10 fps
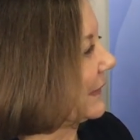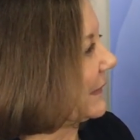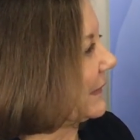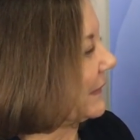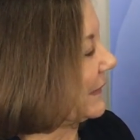
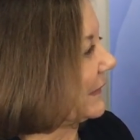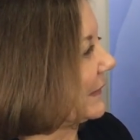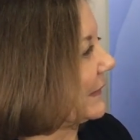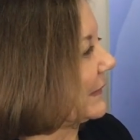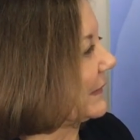
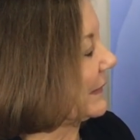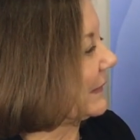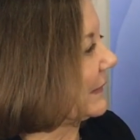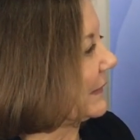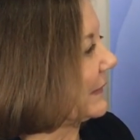
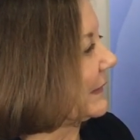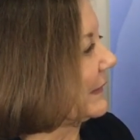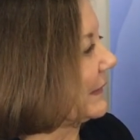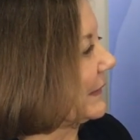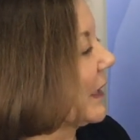No words are spoken by the person on screen.